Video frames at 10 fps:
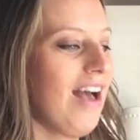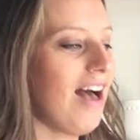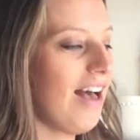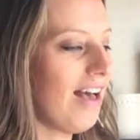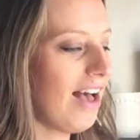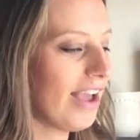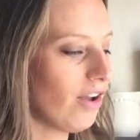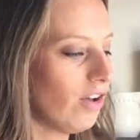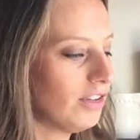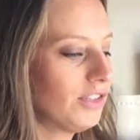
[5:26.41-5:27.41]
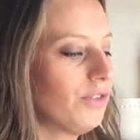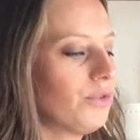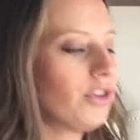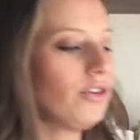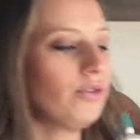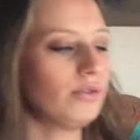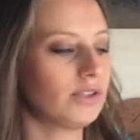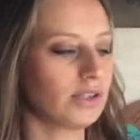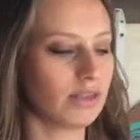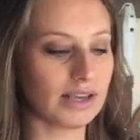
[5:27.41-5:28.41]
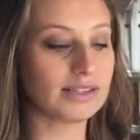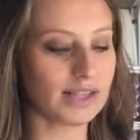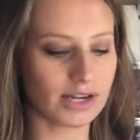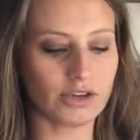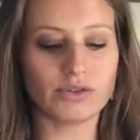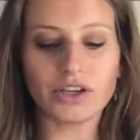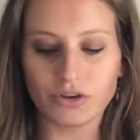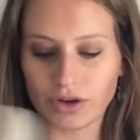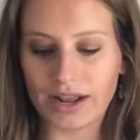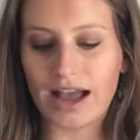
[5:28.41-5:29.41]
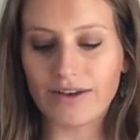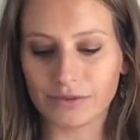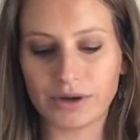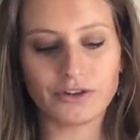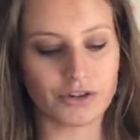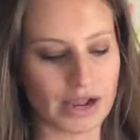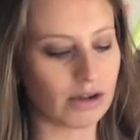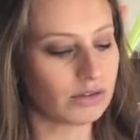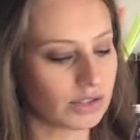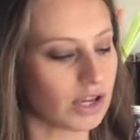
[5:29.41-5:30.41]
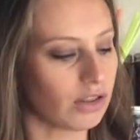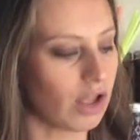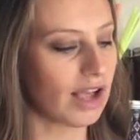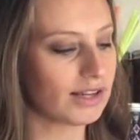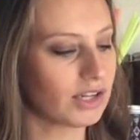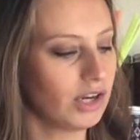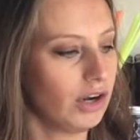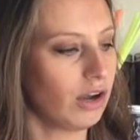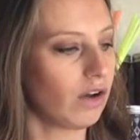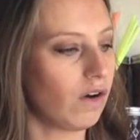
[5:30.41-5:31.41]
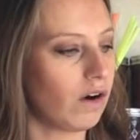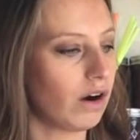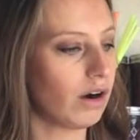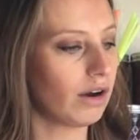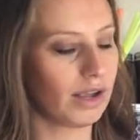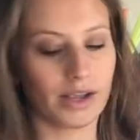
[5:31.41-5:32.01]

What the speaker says: I also use, things that I use that you're gonna have around your house a lot are